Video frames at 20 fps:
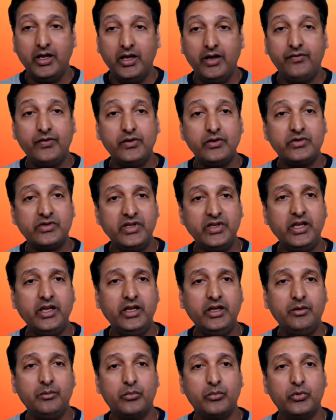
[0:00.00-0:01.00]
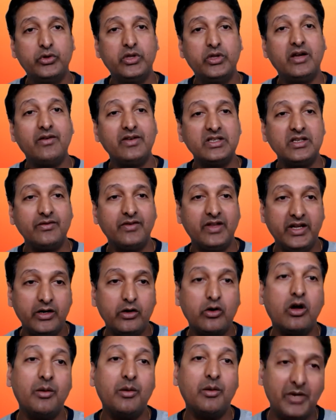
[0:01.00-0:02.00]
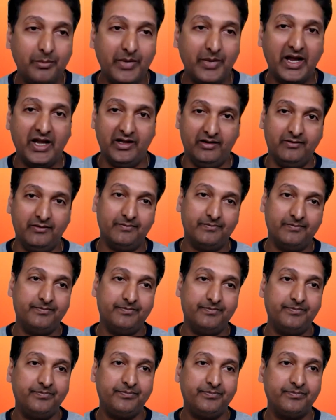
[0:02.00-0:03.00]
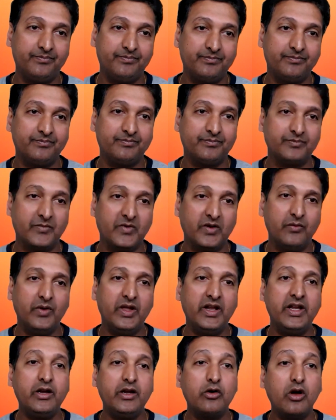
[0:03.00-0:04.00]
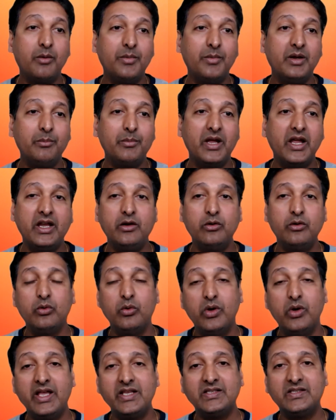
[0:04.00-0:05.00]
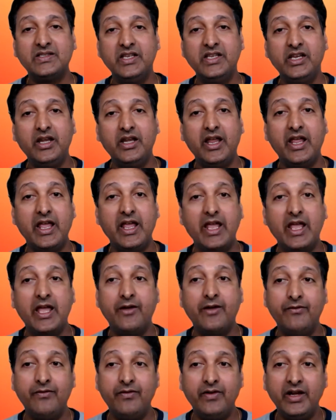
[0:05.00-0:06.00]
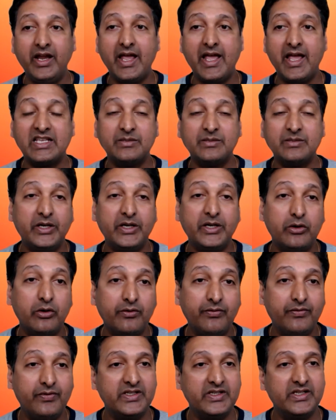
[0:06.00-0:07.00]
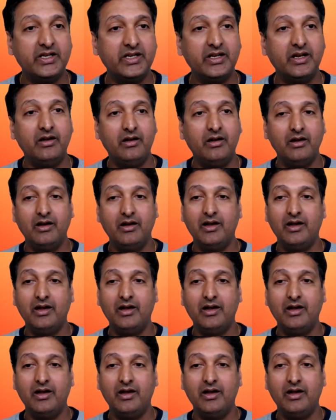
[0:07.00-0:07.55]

If you see, Buddha was a very common man who has seen every aspect of physical